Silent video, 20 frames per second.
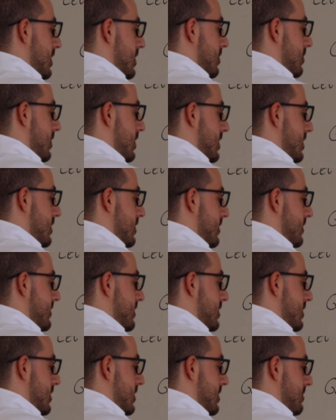1
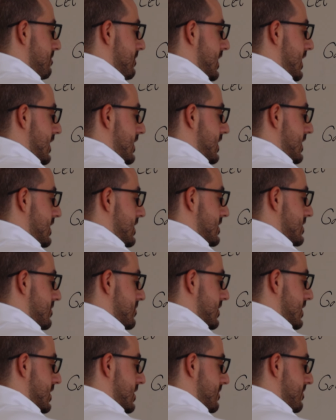over mod A
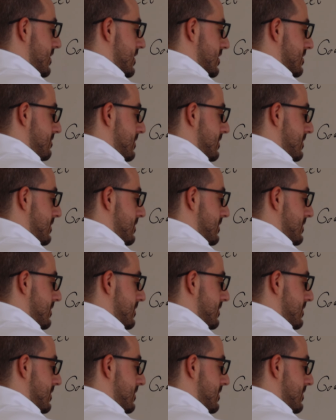squared plus